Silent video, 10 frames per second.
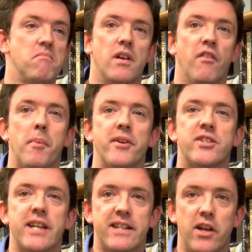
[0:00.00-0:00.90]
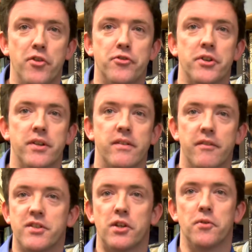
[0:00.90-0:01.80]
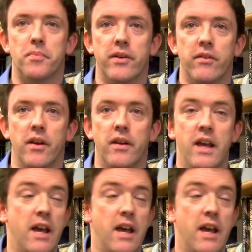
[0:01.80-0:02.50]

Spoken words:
of about 600 if it's a good print run.